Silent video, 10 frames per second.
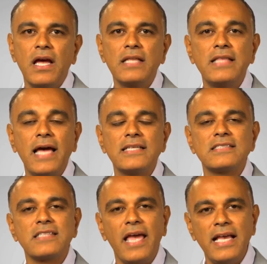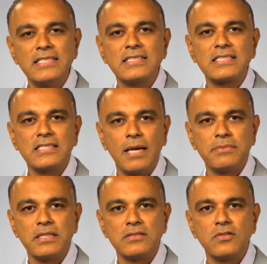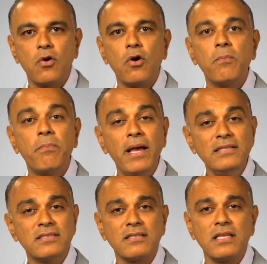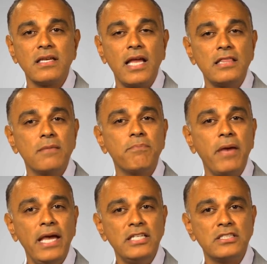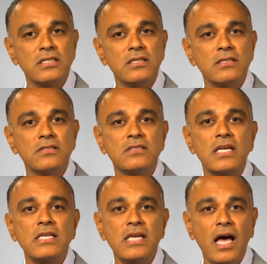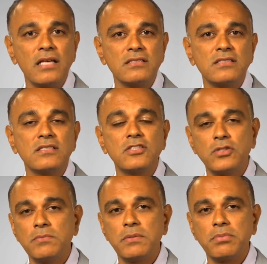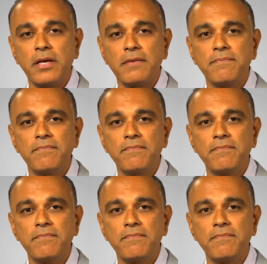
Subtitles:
and that is case acceptance, or basically getting the patient to say yes to the treatment plan.